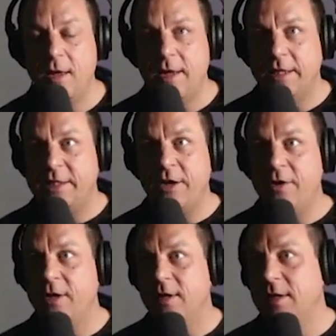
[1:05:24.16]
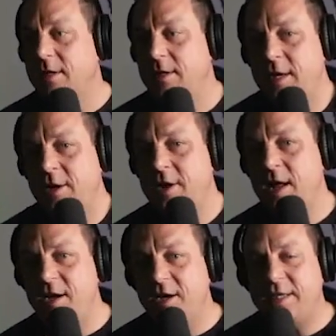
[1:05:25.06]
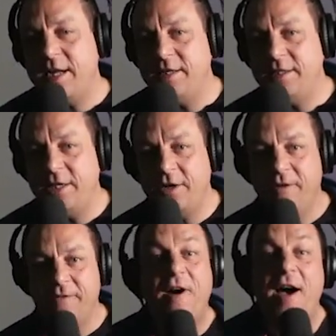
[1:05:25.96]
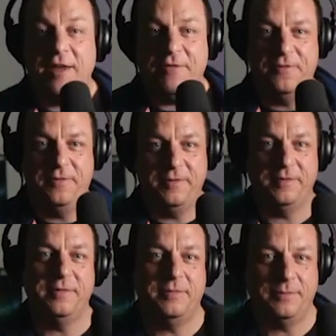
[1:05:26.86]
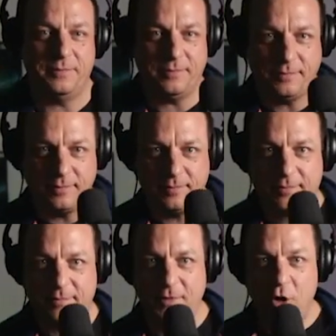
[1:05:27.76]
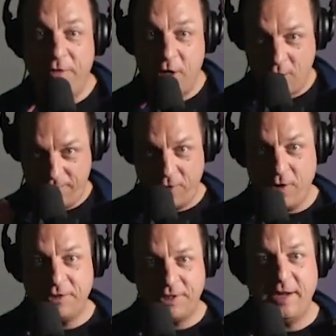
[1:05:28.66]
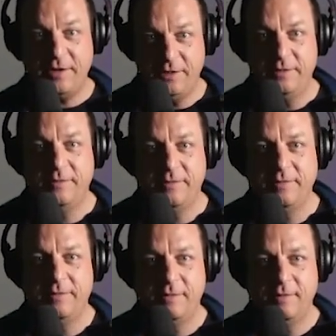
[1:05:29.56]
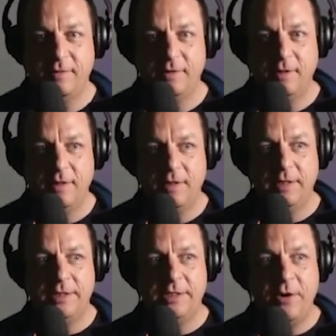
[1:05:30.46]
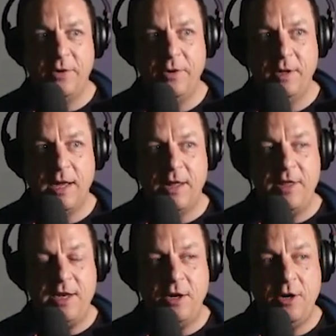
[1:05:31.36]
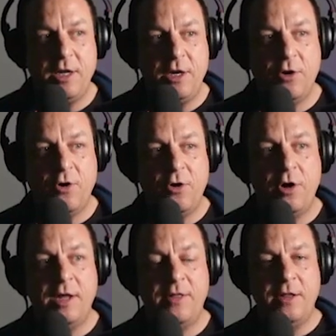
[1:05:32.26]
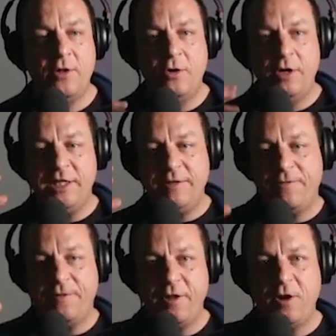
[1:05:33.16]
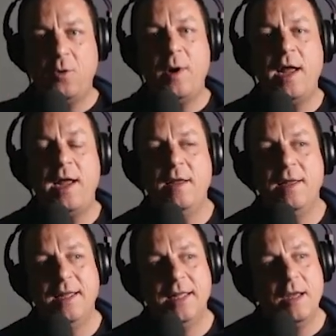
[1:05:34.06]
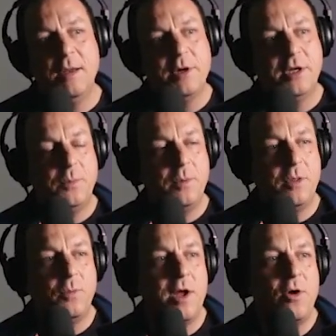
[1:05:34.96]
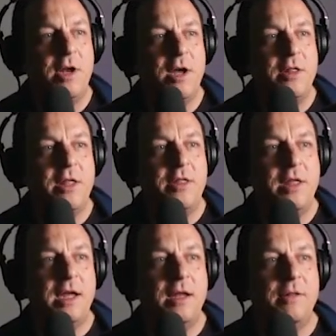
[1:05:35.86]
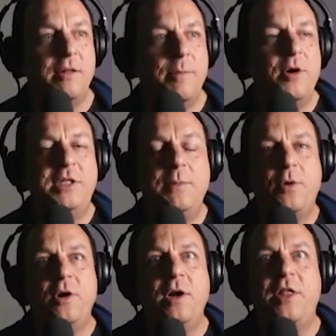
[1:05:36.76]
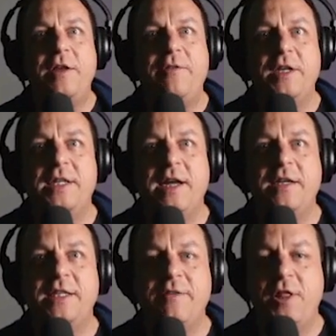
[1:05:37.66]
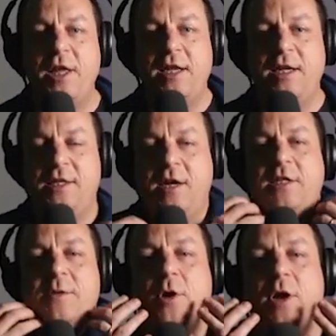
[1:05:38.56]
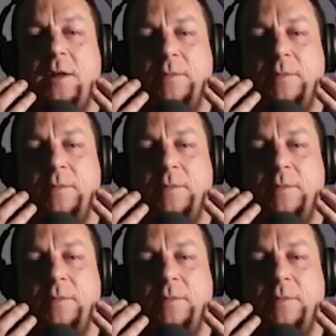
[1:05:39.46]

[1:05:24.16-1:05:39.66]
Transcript: So, you know, now you're down to 5 of the overall sound. So, and then you look at your horn, and then the horn is even further away, because we all know that the most important thing for your sound is everything inside your body.